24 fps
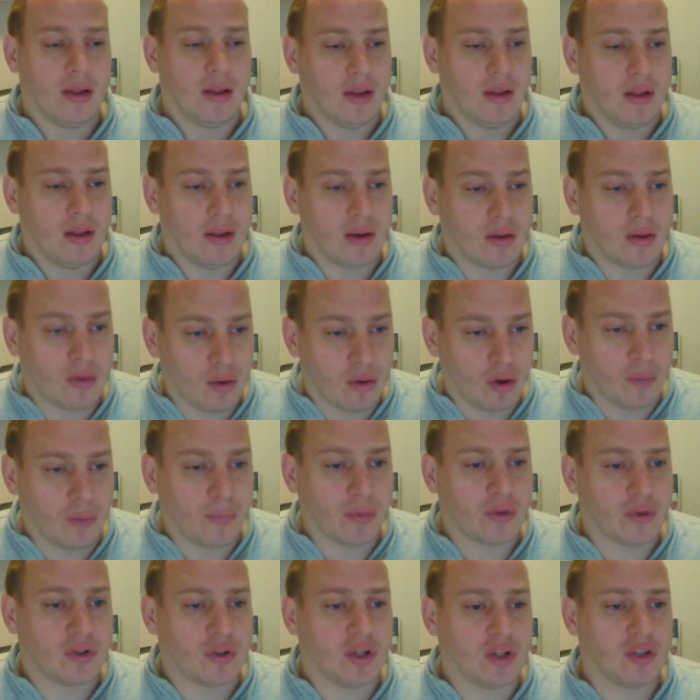In current
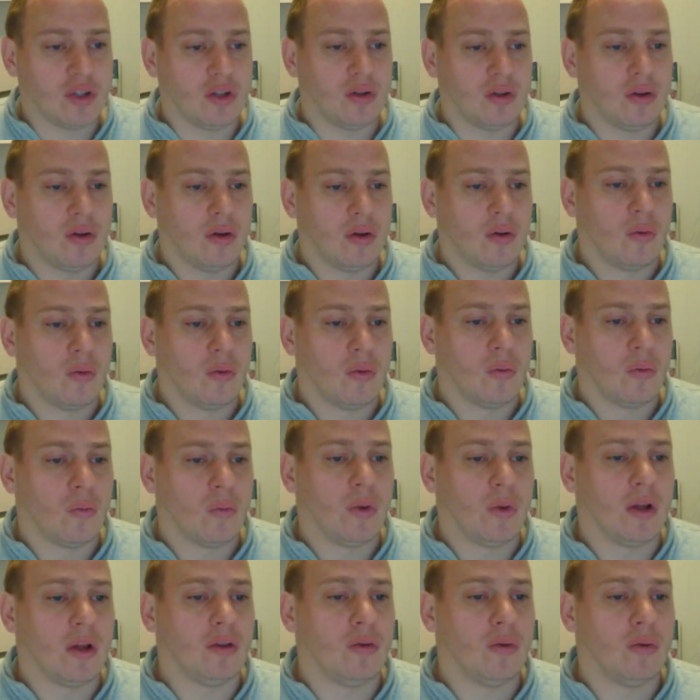position we
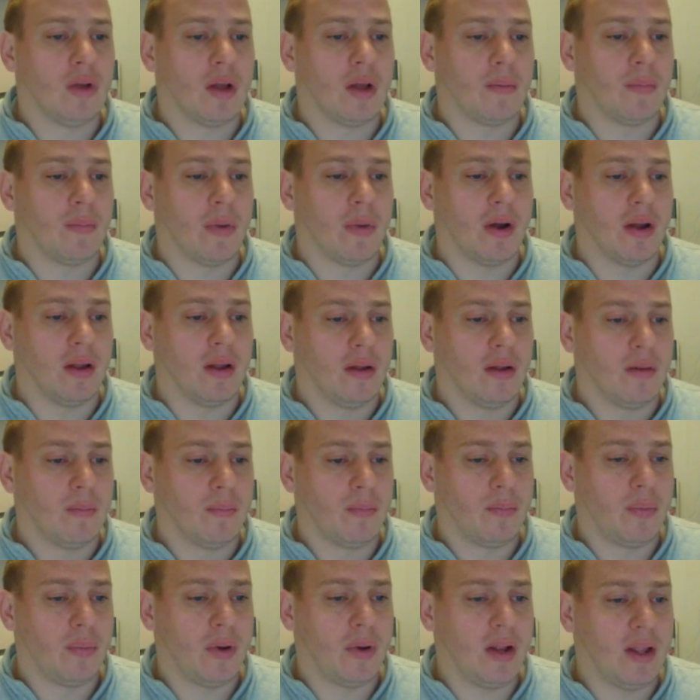can do that by
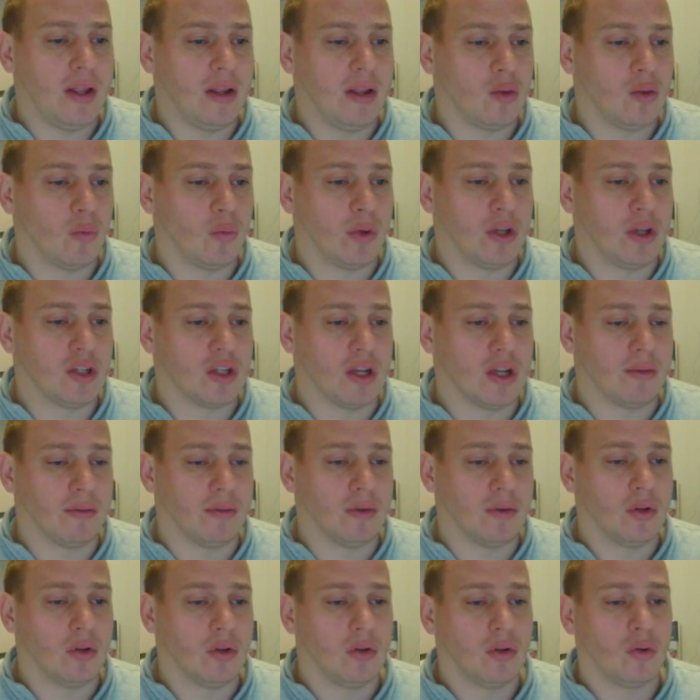playing
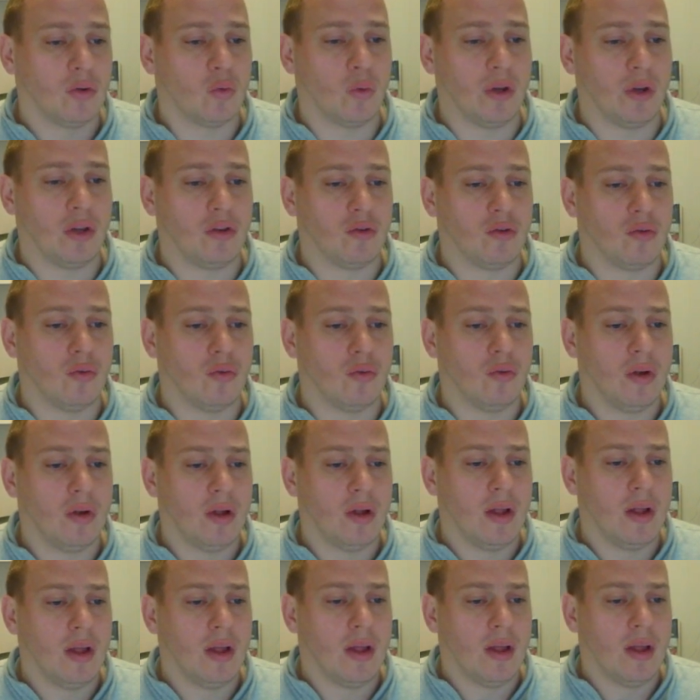27, 22,
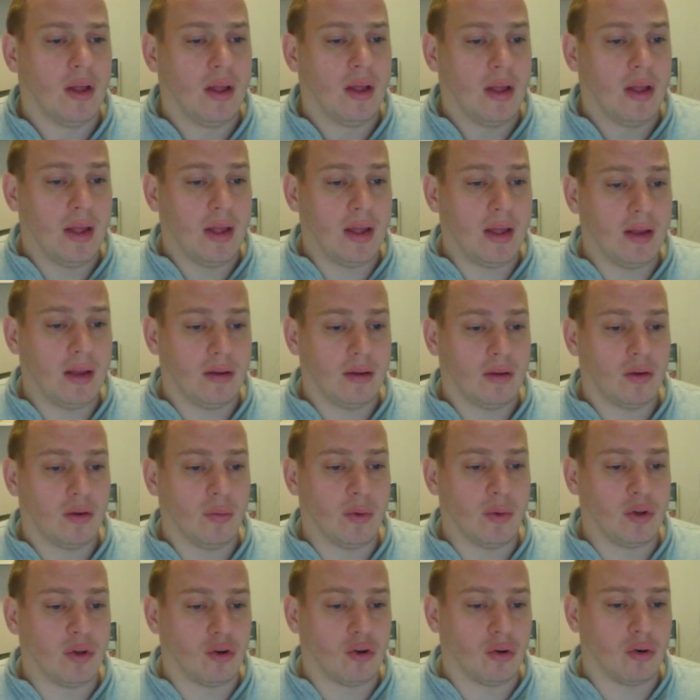and the
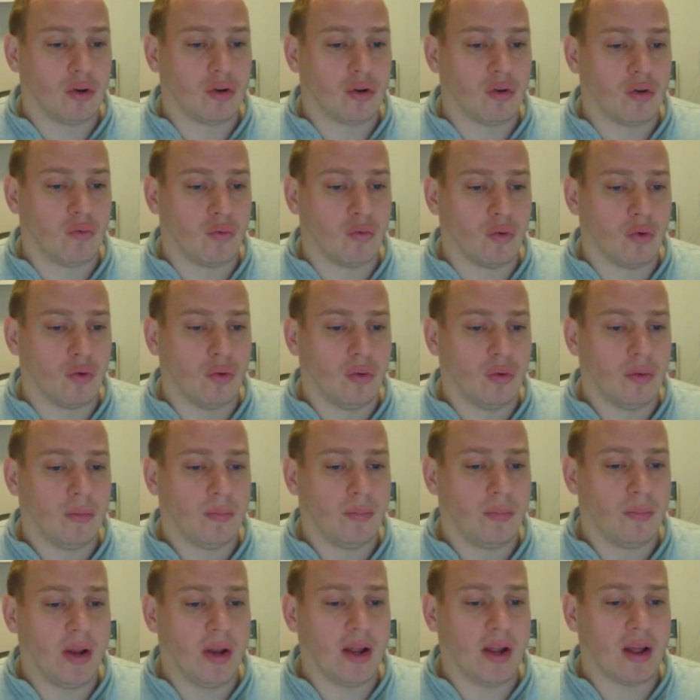majority rule,
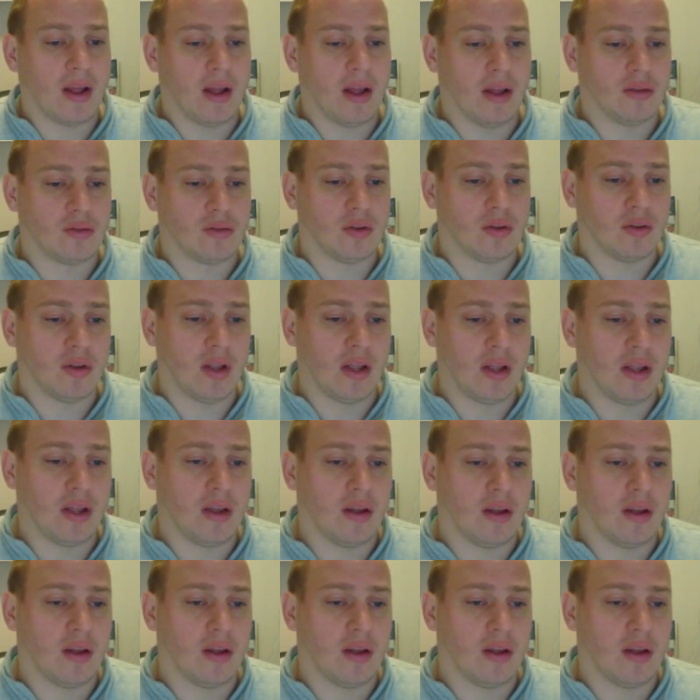black has to take,